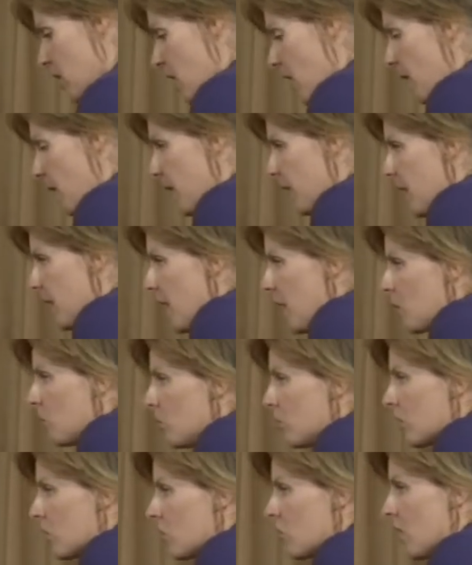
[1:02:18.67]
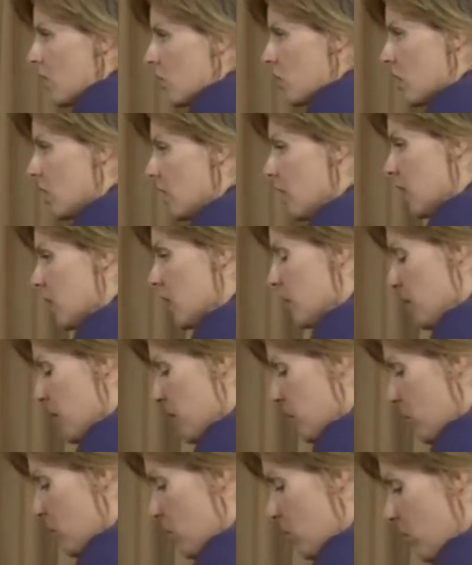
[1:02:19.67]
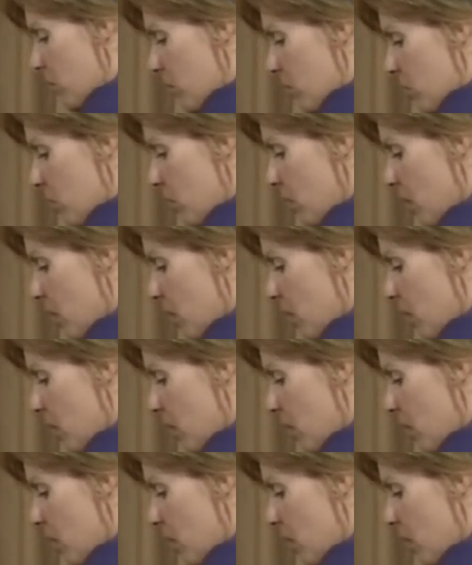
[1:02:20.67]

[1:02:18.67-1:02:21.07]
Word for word: and the neck will stretch a little bit more as you